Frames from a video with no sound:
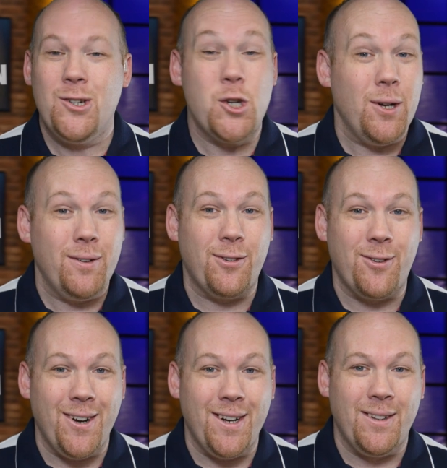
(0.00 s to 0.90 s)

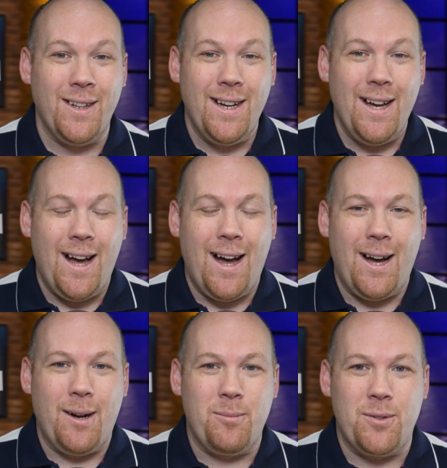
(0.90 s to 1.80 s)
turnstile,
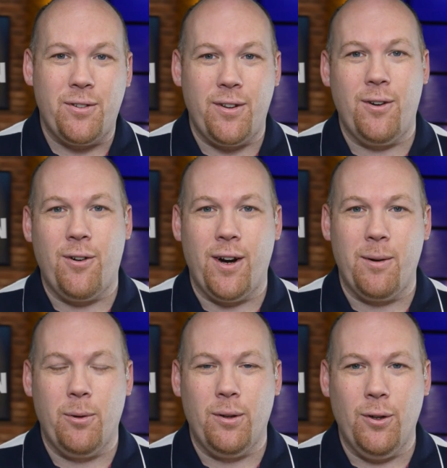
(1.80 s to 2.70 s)
um, just
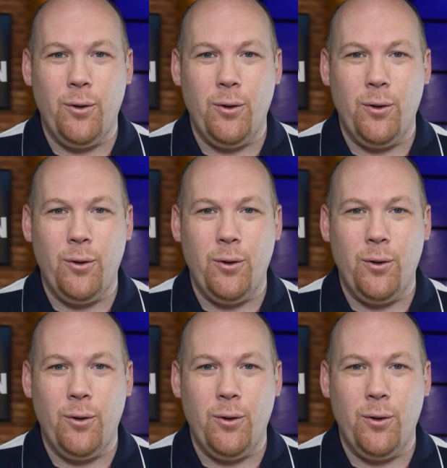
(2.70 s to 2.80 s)
incredible.